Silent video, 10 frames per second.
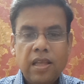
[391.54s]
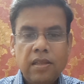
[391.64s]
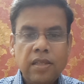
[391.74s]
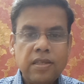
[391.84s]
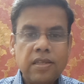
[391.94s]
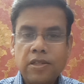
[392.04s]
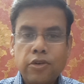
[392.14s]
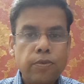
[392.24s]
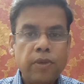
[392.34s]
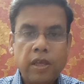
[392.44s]
He said, "It's
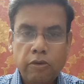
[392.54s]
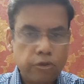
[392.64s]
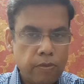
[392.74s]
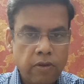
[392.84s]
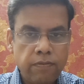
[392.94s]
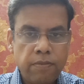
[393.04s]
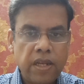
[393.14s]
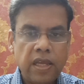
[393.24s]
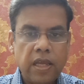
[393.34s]
going to be a huge amount of money,